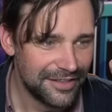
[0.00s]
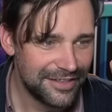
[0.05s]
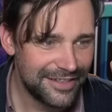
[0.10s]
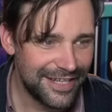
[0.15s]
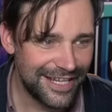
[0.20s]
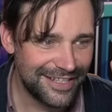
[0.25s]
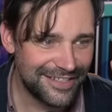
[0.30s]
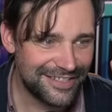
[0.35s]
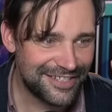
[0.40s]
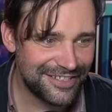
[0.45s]

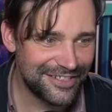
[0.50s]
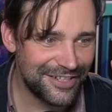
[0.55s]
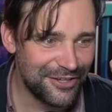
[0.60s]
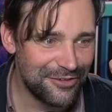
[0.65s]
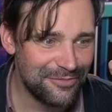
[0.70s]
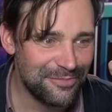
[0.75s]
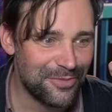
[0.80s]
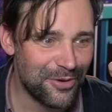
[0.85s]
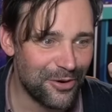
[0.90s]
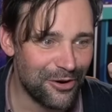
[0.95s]
Get to
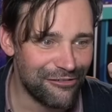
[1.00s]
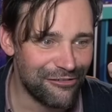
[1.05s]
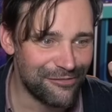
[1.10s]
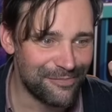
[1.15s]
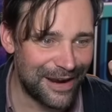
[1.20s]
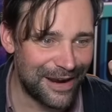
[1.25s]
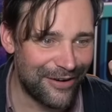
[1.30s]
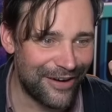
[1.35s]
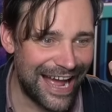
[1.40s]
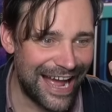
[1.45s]
know more
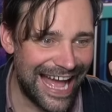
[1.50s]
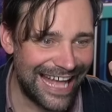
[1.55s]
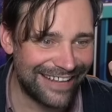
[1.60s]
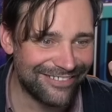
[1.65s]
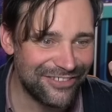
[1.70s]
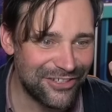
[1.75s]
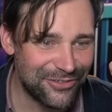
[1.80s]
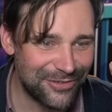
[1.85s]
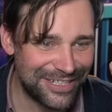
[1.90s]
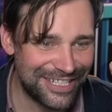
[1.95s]
about
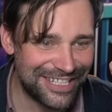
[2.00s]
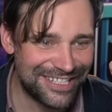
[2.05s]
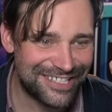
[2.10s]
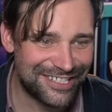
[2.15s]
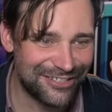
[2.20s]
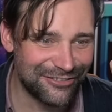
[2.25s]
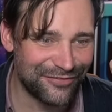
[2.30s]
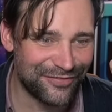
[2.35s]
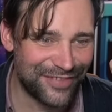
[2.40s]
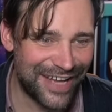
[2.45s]
Anduin and
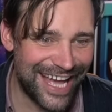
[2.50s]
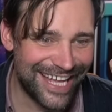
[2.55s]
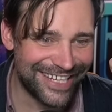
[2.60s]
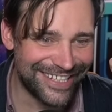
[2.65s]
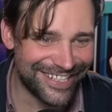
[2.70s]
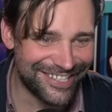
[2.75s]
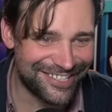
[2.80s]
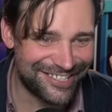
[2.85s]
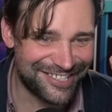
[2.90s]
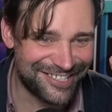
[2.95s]

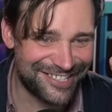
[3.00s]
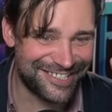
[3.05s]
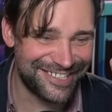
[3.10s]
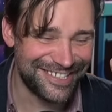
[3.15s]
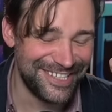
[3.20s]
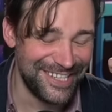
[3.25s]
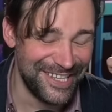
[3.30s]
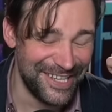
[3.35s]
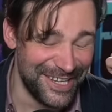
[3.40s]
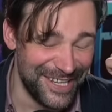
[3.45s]

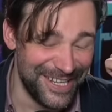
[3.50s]
Sylvanas.